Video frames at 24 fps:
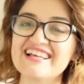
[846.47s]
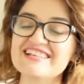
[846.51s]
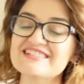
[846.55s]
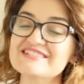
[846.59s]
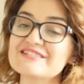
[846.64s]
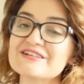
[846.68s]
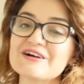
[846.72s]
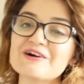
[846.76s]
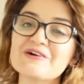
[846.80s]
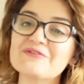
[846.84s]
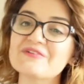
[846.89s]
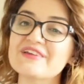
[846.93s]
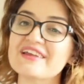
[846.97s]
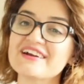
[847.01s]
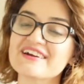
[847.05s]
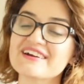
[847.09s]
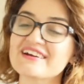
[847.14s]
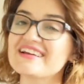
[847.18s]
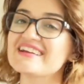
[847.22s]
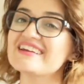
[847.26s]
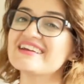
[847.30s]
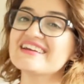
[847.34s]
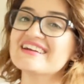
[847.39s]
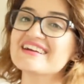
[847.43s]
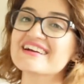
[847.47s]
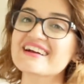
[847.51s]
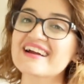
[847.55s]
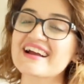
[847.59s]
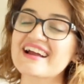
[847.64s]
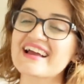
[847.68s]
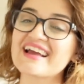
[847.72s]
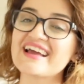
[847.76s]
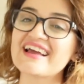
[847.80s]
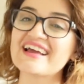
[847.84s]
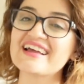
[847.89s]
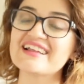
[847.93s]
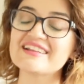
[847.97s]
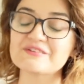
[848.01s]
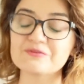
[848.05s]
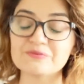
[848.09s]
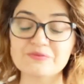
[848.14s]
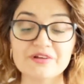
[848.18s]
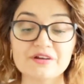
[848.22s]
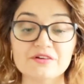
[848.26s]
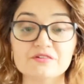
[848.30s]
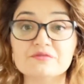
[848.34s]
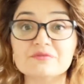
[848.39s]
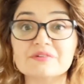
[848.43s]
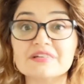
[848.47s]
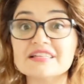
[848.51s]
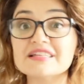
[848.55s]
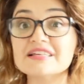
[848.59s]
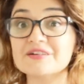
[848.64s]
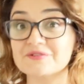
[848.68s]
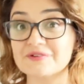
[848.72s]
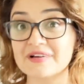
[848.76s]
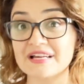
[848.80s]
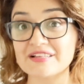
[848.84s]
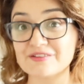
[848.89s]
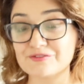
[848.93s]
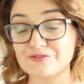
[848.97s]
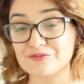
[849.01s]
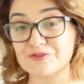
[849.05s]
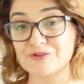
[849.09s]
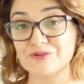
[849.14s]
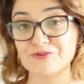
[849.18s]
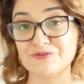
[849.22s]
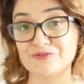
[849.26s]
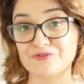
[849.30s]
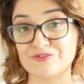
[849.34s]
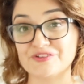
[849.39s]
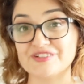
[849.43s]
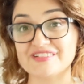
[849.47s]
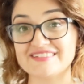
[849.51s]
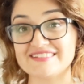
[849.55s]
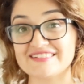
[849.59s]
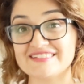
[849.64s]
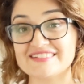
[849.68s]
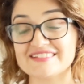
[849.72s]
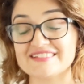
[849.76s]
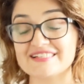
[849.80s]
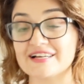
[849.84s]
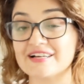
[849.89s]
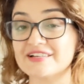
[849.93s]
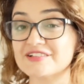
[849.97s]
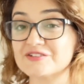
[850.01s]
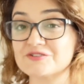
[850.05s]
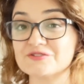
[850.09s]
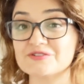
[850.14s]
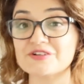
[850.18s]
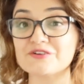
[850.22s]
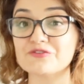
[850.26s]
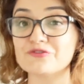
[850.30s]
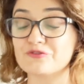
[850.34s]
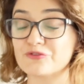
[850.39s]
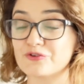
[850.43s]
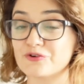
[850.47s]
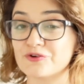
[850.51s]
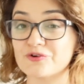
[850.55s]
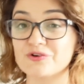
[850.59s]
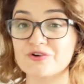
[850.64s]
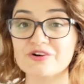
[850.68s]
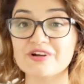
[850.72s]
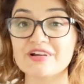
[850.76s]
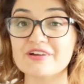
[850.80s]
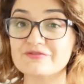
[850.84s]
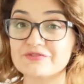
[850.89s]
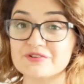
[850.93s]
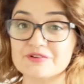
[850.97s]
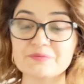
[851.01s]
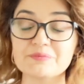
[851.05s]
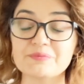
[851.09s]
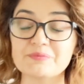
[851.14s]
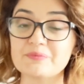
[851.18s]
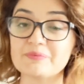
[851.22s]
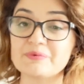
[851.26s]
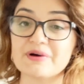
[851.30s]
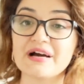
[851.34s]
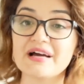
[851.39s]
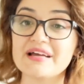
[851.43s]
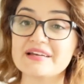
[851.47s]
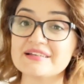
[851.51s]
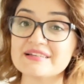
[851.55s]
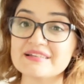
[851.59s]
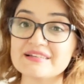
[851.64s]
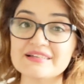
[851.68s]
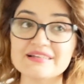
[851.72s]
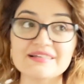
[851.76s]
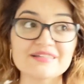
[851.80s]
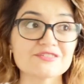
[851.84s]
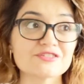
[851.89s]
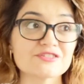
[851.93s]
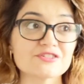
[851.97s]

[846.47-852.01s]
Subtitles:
So we are here, and we are really grateful for this country, for everybody.